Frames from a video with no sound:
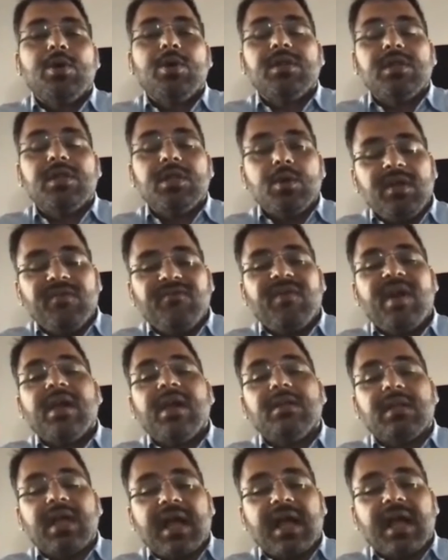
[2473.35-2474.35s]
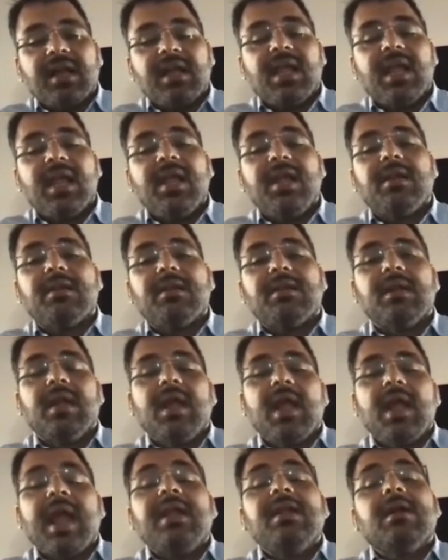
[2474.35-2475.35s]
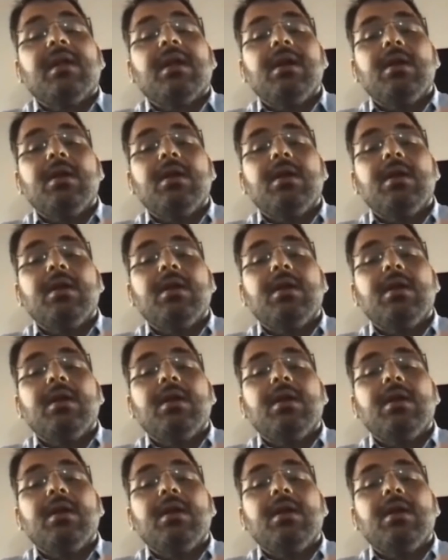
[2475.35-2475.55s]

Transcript: ensures, unifies, aggregates,